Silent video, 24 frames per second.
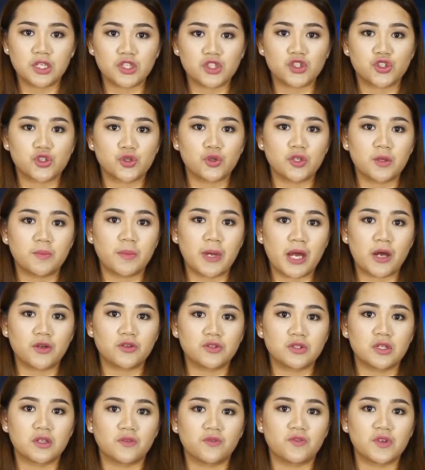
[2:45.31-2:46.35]
is
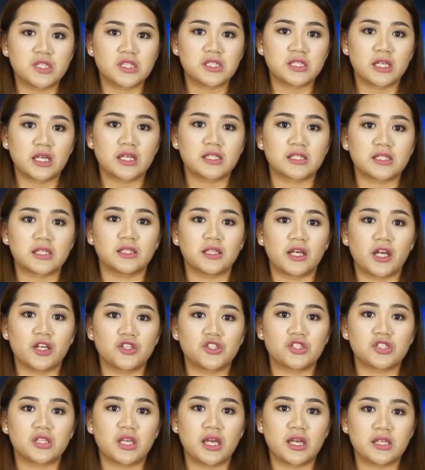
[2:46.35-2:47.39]
duty-bound to investigate
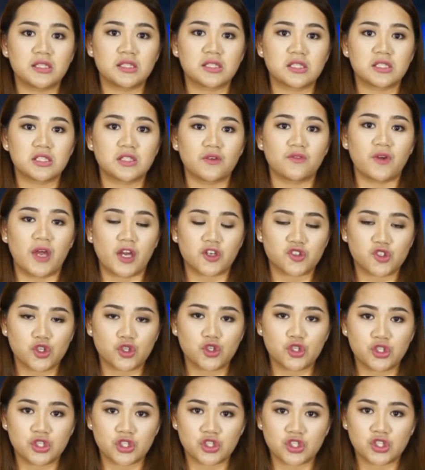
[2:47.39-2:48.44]
alleged cases of
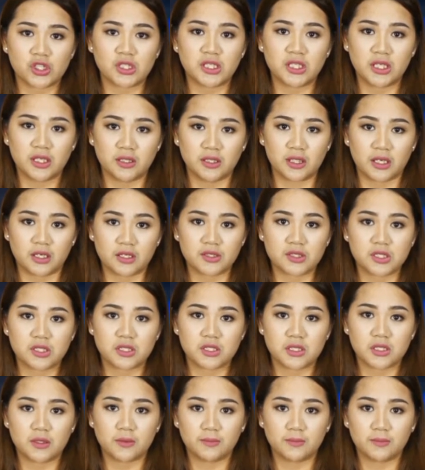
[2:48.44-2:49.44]
extrajudicial killings.